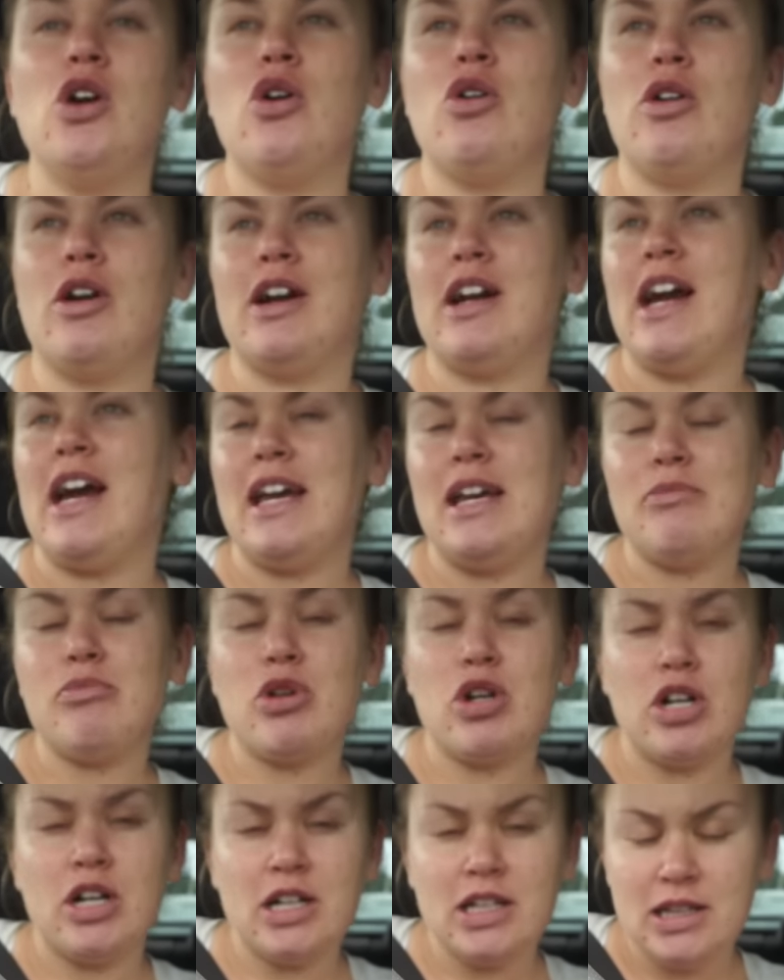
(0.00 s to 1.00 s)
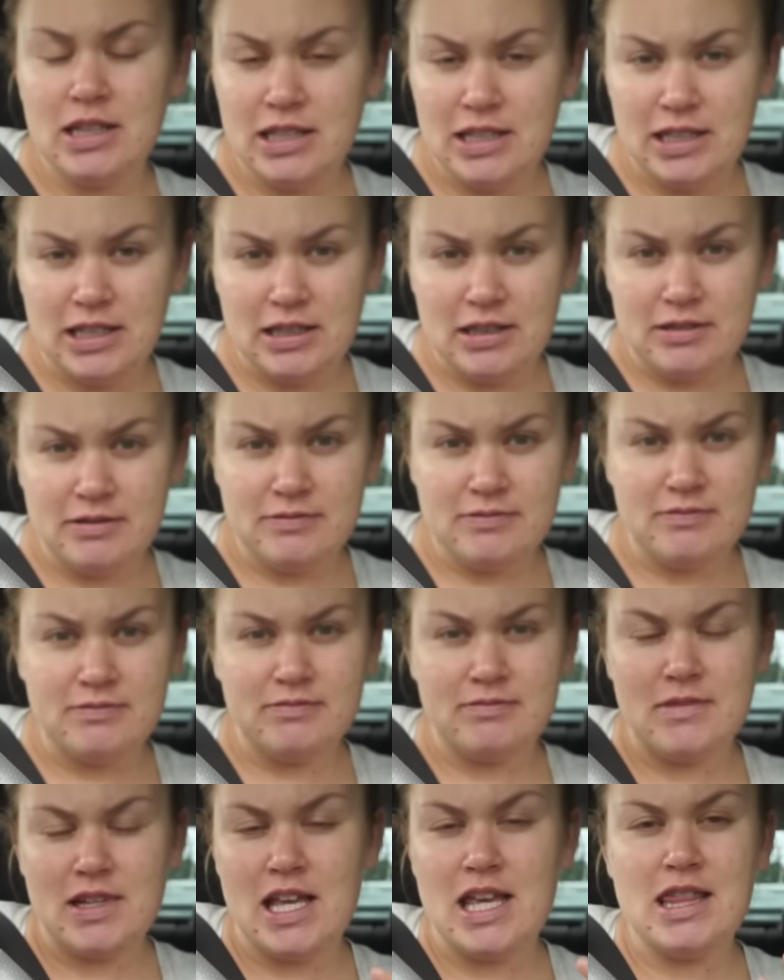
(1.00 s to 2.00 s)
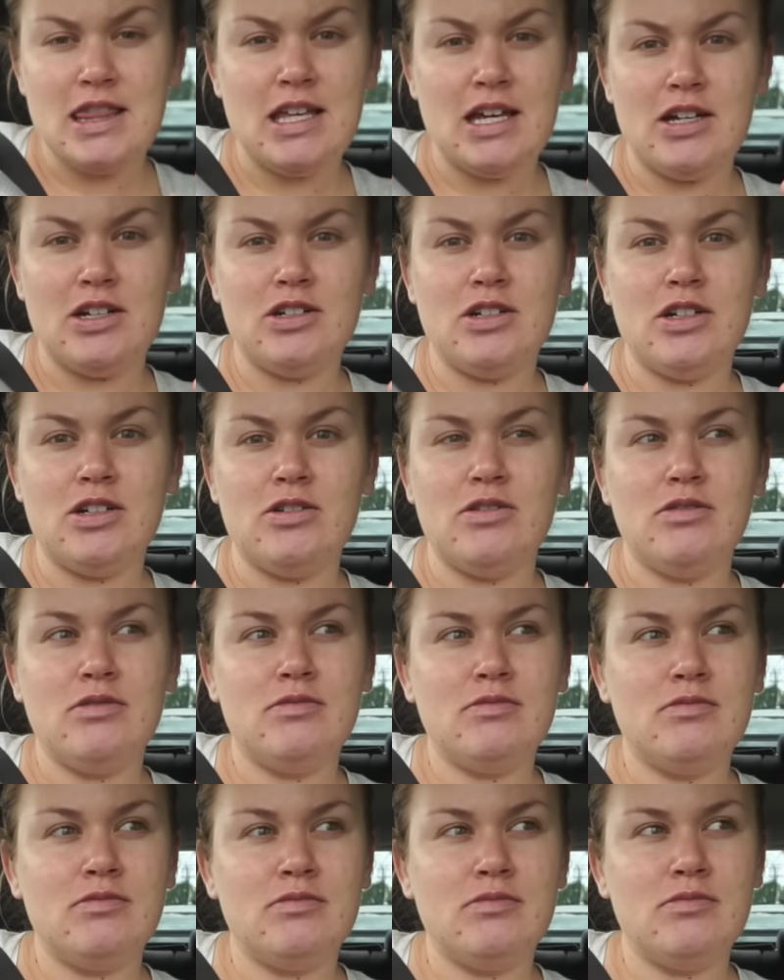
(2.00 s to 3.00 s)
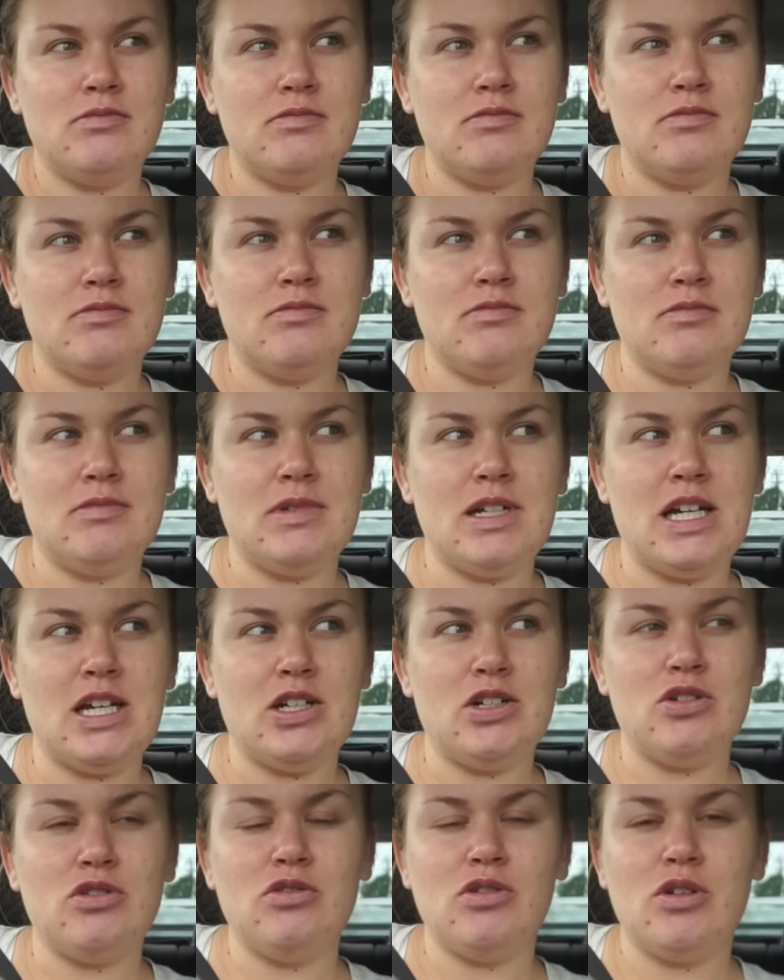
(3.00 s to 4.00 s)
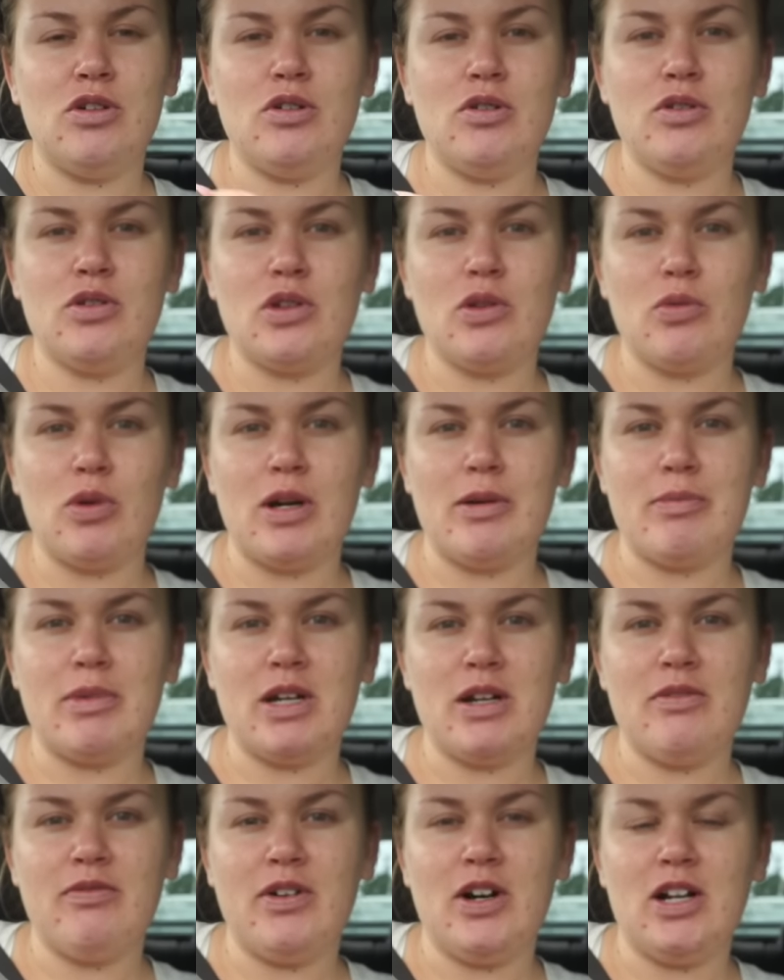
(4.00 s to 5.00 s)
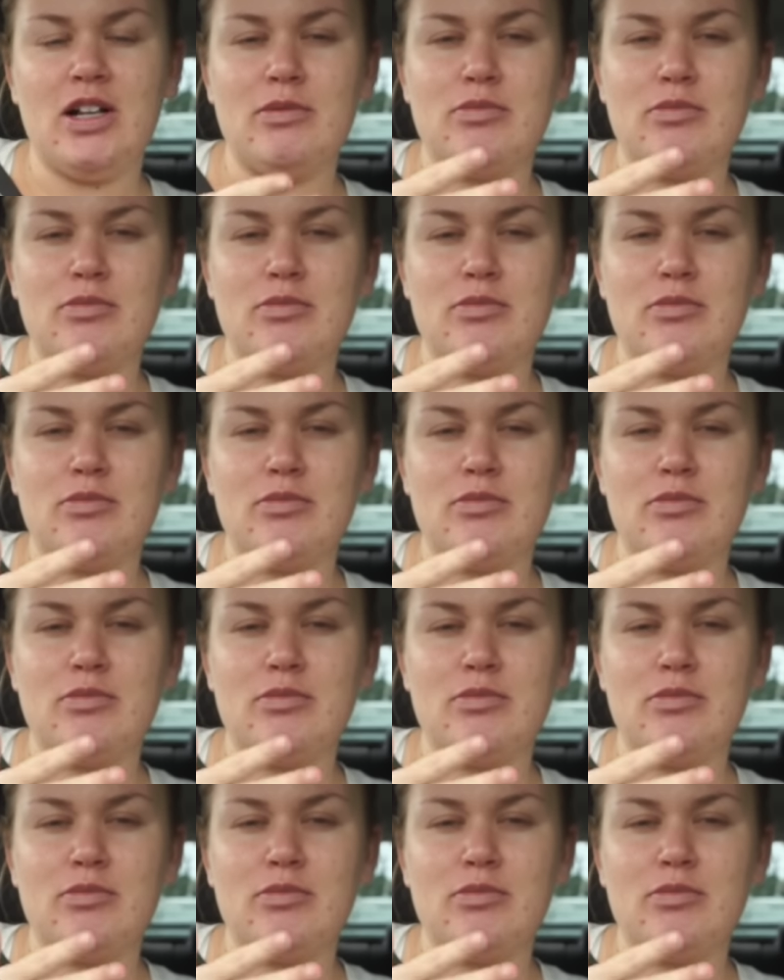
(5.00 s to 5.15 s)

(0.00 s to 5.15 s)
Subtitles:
Or I am currently in the unknown, and who knows where I'm gonna fall.